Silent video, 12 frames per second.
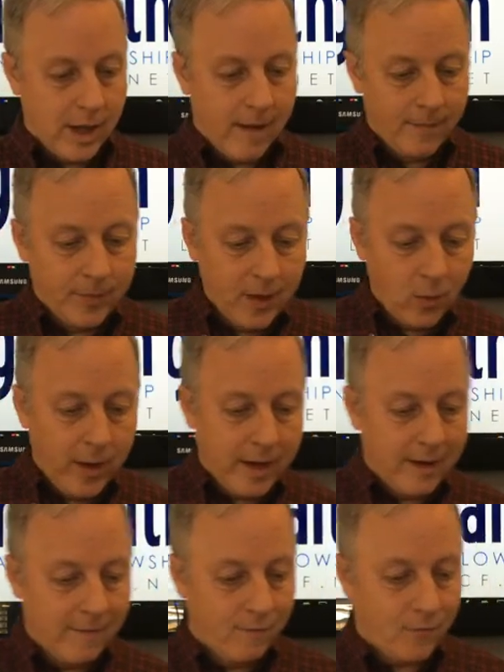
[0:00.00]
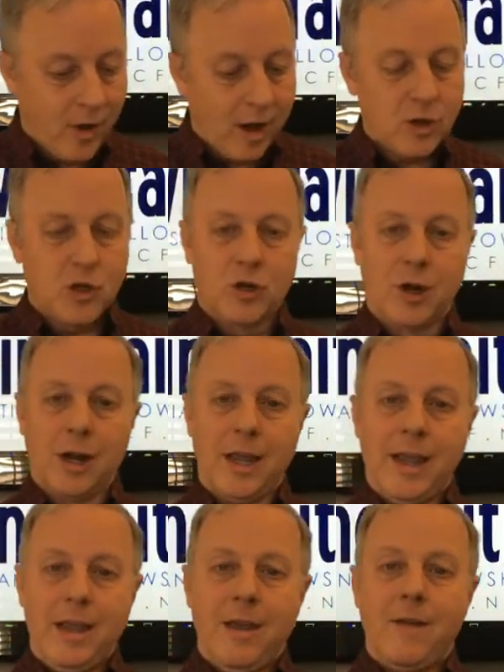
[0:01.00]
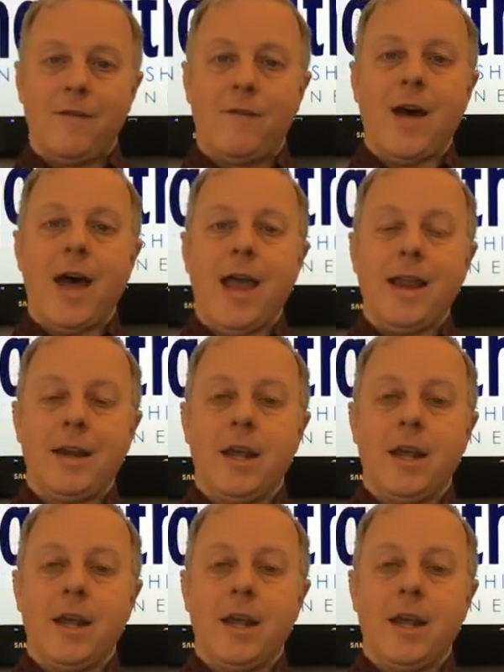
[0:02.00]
that we can functionally fight